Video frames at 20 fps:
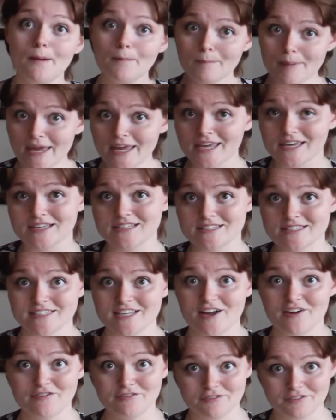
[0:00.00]
making
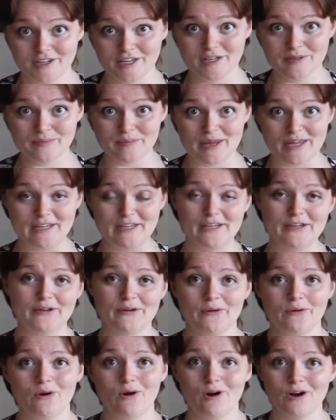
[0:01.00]
stuff and making
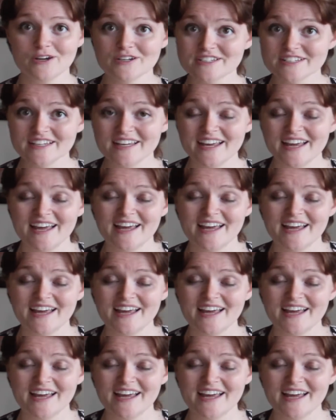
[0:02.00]
your art